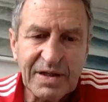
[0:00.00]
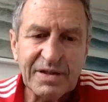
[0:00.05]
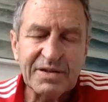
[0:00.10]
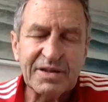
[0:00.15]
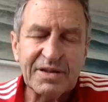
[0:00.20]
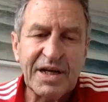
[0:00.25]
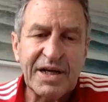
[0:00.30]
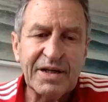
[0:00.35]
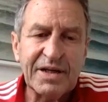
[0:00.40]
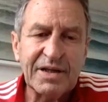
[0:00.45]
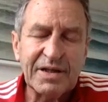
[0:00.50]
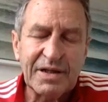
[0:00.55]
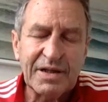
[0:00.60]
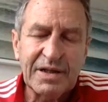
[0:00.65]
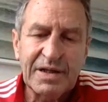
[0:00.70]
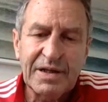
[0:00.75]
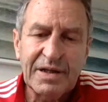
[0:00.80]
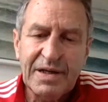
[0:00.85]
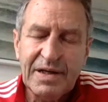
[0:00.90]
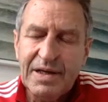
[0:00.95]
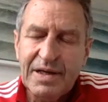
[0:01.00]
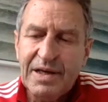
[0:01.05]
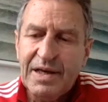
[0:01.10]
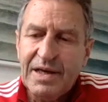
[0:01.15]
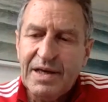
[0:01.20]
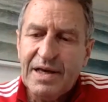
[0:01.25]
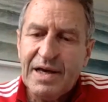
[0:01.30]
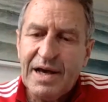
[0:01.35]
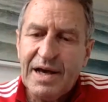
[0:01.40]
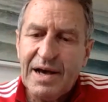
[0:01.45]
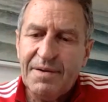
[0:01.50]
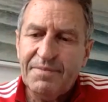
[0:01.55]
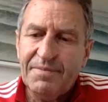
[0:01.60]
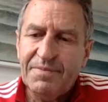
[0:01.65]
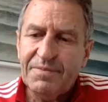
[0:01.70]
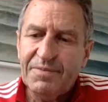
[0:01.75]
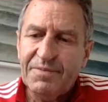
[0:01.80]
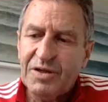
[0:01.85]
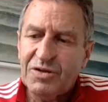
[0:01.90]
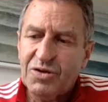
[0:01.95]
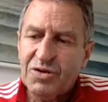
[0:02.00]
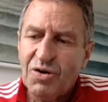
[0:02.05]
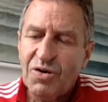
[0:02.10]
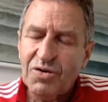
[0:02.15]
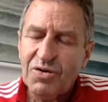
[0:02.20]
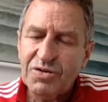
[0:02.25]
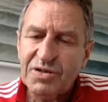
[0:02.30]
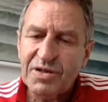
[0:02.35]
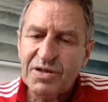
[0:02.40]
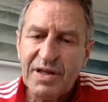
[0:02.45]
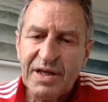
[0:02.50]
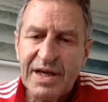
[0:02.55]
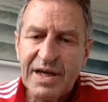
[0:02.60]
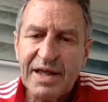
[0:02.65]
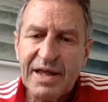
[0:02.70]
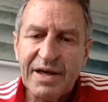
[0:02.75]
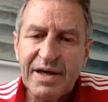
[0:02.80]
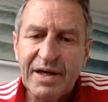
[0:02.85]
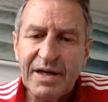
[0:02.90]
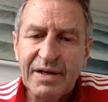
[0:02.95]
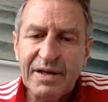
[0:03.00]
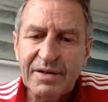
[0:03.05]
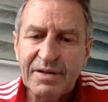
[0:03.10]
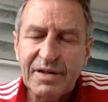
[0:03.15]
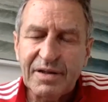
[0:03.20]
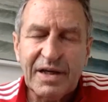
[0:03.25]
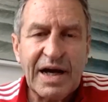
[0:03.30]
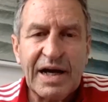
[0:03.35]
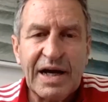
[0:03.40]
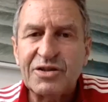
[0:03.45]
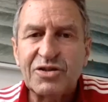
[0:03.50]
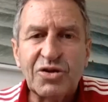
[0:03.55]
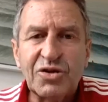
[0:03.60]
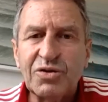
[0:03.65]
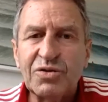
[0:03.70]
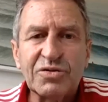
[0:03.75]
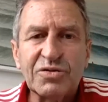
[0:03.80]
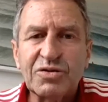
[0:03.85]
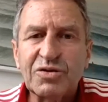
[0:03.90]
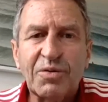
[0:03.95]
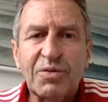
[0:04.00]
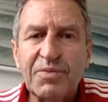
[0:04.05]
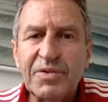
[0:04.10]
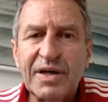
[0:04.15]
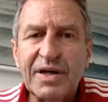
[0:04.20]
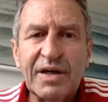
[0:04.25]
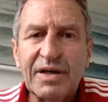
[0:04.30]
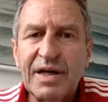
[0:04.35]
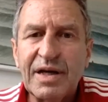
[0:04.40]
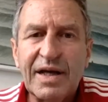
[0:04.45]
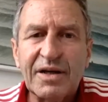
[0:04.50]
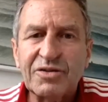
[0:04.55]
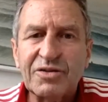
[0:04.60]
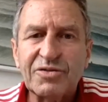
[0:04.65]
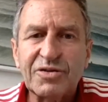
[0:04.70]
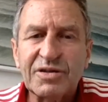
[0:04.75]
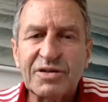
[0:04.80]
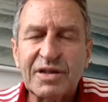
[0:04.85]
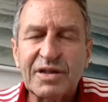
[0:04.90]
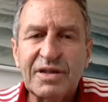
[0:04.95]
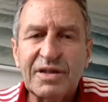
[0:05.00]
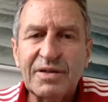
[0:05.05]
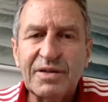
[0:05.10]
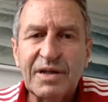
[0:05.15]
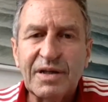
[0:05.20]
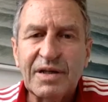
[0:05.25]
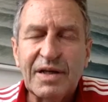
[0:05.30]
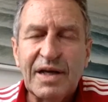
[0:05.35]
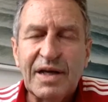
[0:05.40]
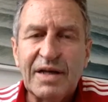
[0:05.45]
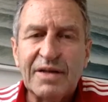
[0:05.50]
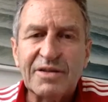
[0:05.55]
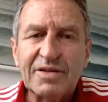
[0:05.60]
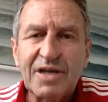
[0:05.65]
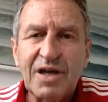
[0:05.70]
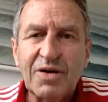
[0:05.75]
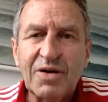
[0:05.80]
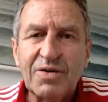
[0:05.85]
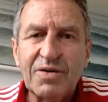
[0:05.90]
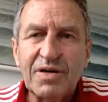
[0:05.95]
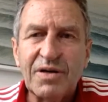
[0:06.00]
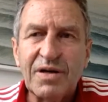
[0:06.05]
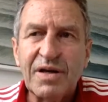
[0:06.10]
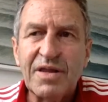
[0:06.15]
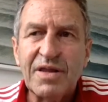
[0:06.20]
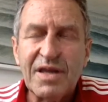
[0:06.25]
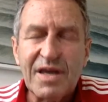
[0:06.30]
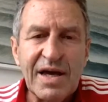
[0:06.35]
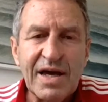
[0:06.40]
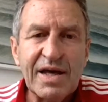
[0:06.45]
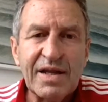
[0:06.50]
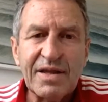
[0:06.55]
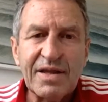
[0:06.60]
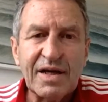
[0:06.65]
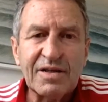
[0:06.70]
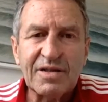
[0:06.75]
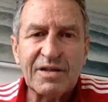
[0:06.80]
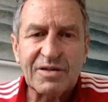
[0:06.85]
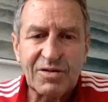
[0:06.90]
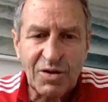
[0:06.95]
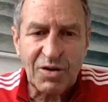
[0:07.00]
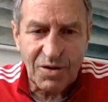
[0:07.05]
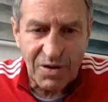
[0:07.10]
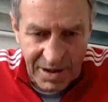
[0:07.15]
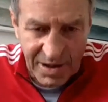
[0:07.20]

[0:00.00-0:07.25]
snout. The dogs in the other cage couldn't stop the electricity. And so in the end, they just lie